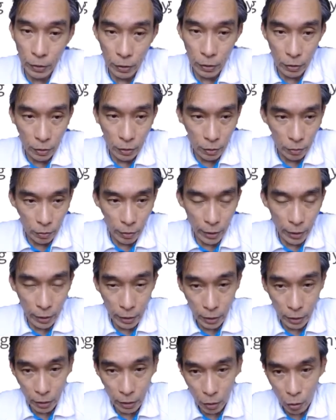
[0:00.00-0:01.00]
Right,
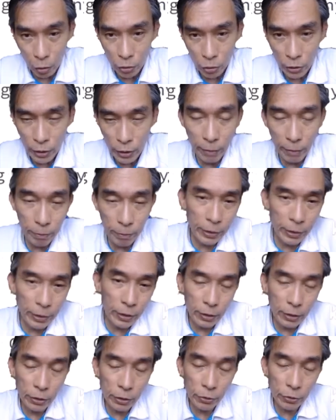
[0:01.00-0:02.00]
hosting companies,
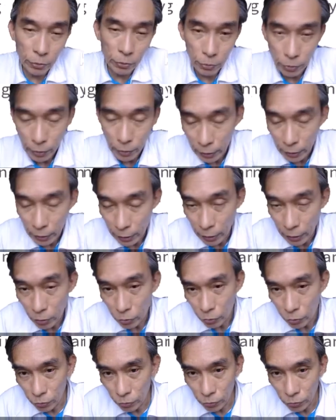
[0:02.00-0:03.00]
you tend to
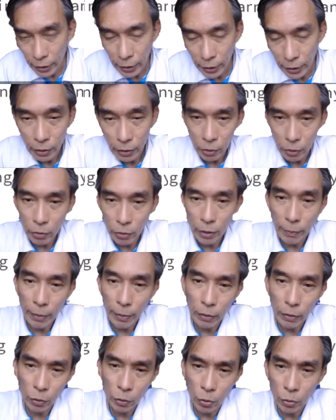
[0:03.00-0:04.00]
hear a lot about
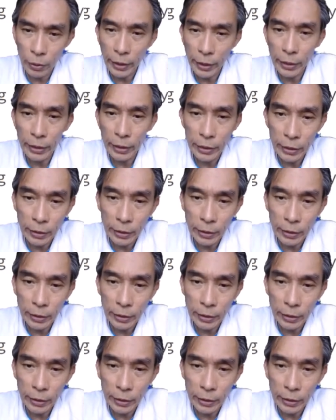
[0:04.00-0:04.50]
GoDaddy.